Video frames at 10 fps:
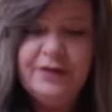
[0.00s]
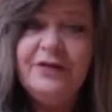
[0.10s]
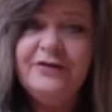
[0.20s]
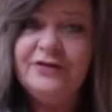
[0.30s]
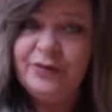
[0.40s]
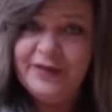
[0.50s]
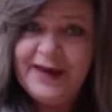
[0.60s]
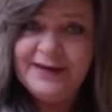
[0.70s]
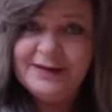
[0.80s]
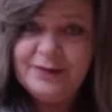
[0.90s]
so
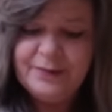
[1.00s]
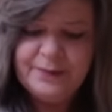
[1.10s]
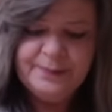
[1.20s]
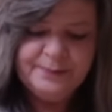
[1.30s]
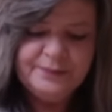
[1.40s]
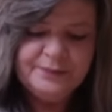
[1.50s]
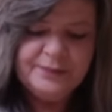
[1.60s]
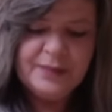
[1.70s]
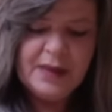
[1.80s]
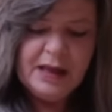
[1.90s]
thank you.
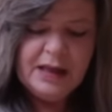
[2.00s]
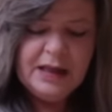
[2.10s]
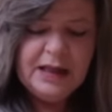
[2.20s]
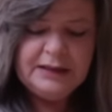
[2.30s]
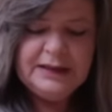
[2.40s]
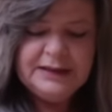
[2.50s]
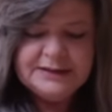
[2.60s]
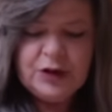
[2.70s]
Let's